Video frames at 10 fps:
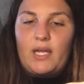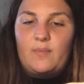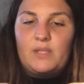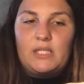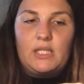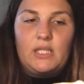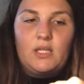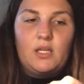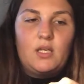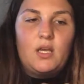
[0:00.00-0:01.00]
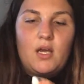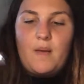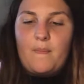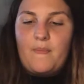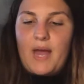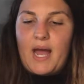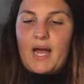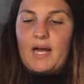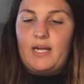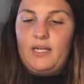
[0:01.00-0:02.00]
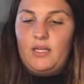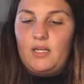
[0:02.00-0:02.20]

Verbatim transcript: Ipsy bag.